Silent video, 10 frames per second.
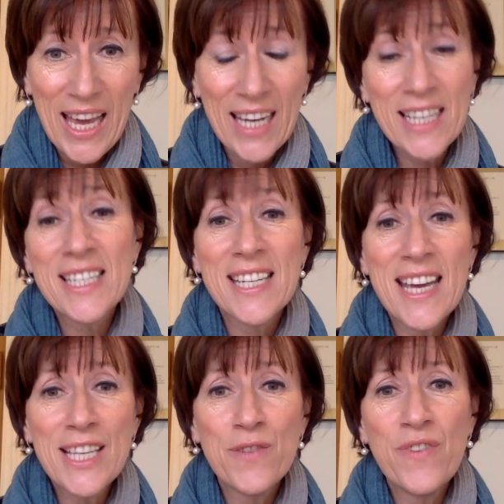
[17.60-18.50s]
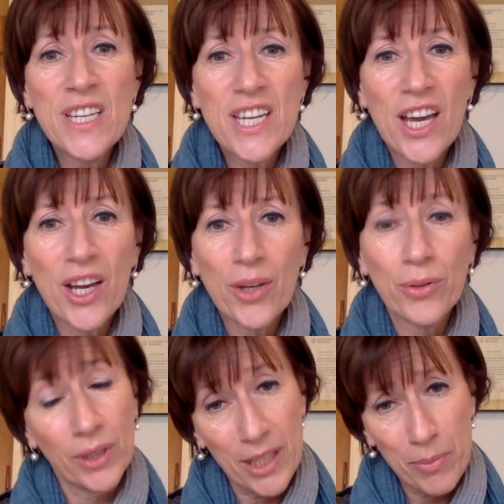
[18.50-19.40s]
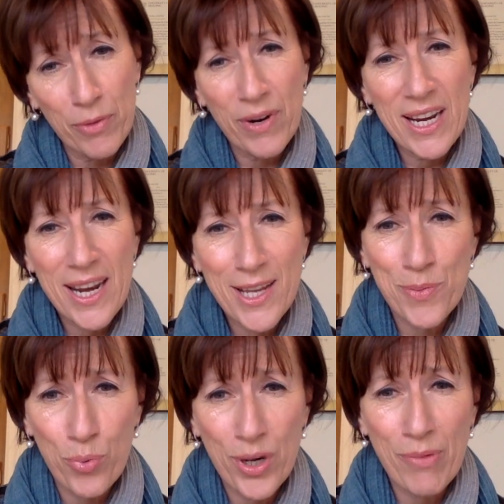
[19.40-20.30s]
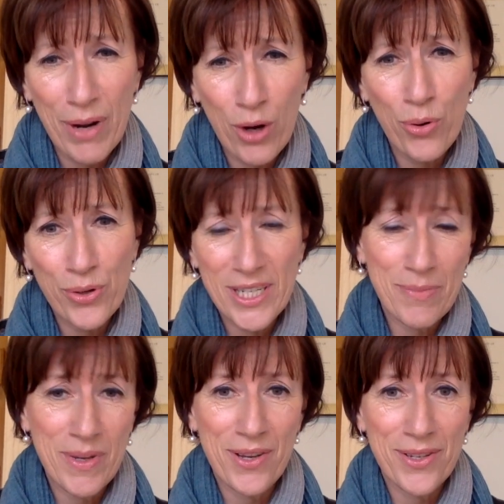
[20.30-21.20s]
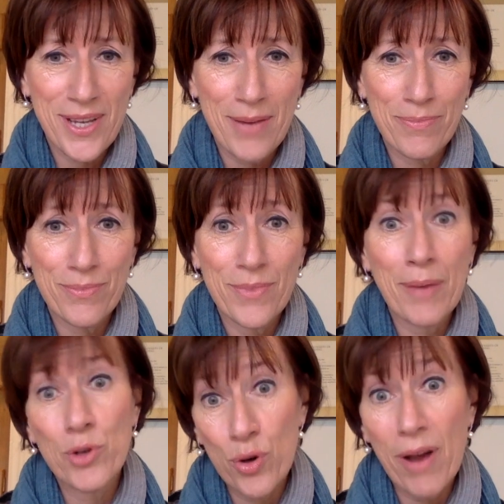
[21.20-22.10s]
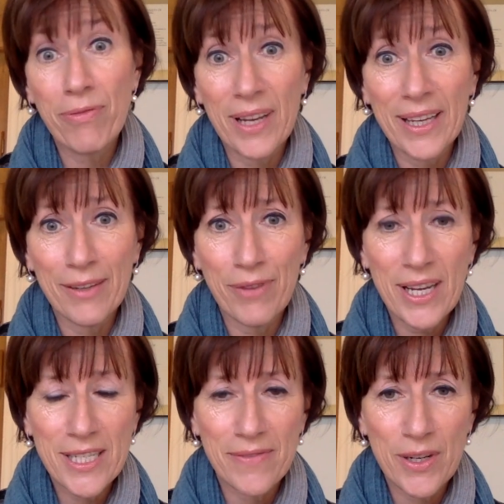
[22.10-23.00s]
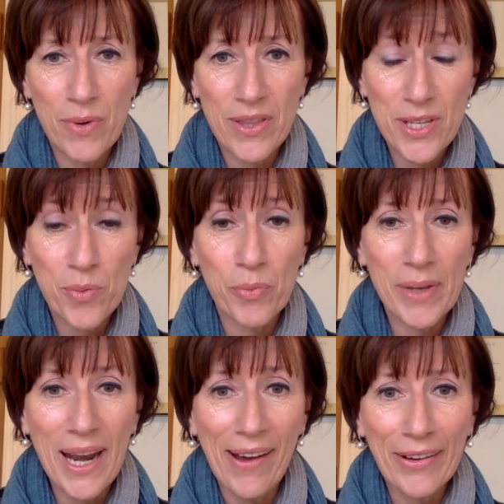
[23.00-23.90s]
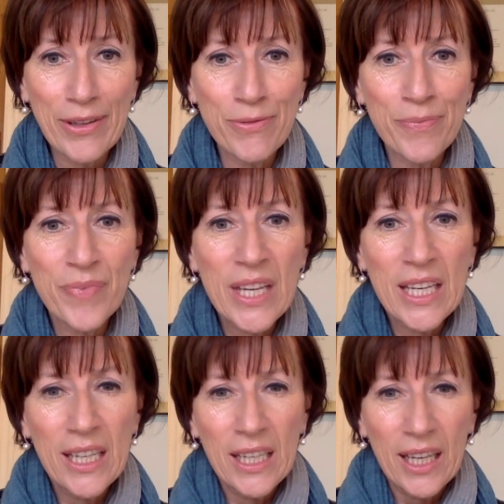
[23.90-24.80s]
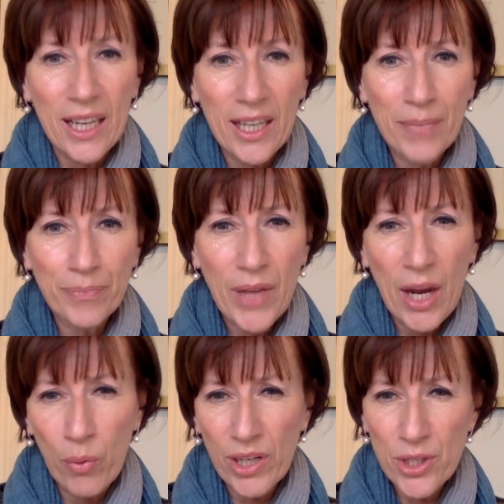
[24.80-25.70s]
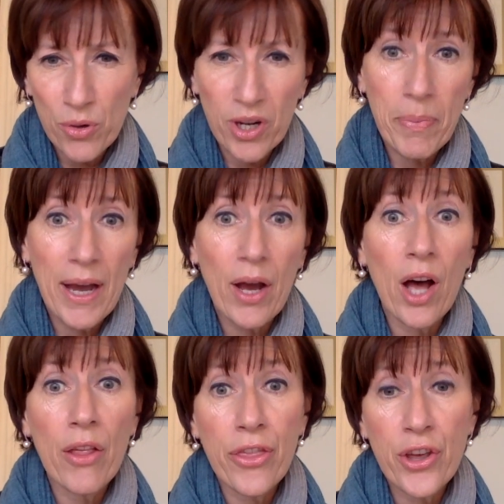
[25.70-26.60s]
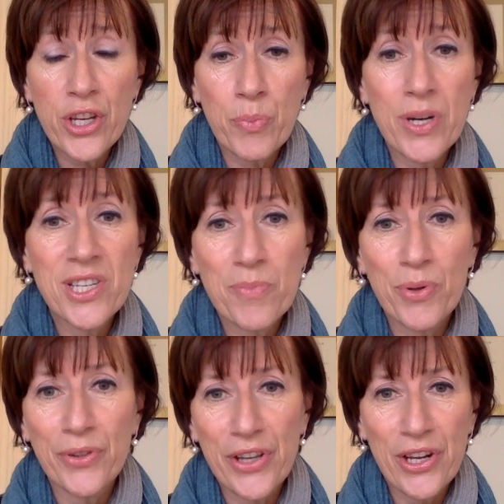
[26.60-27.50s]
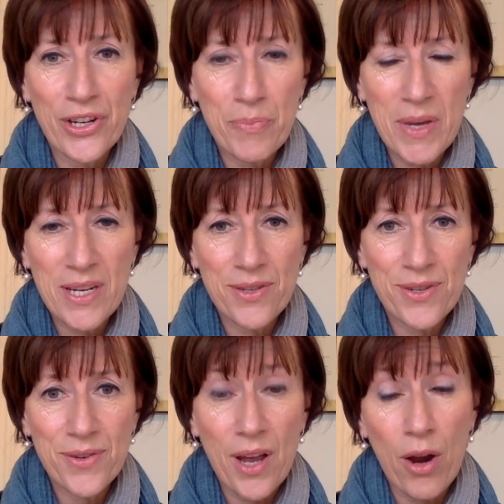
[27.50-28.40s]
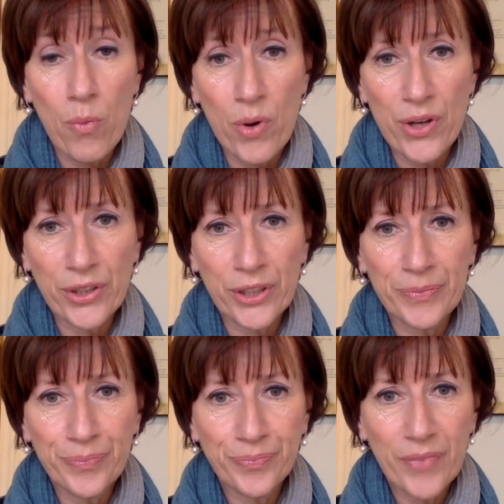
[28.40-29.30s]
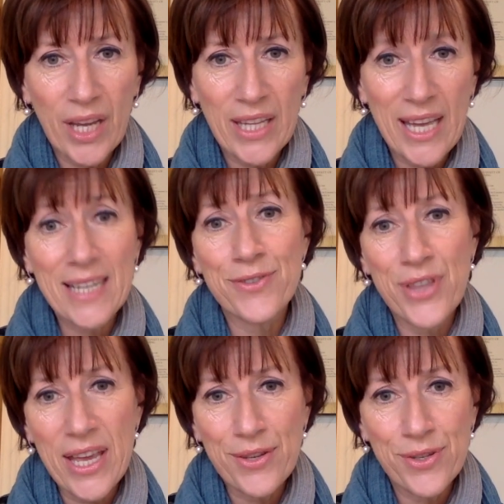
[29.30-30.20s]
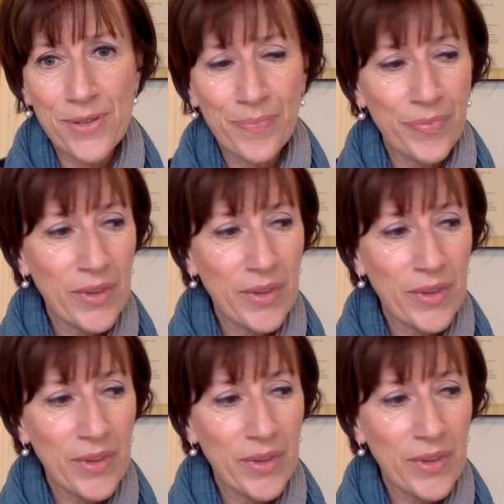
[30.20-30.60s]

And in today's video, and I'm afraid it is pre recorded because I'm travelling effectively when this will be live, I want to talk about our third principle that underpins our work, and that is this.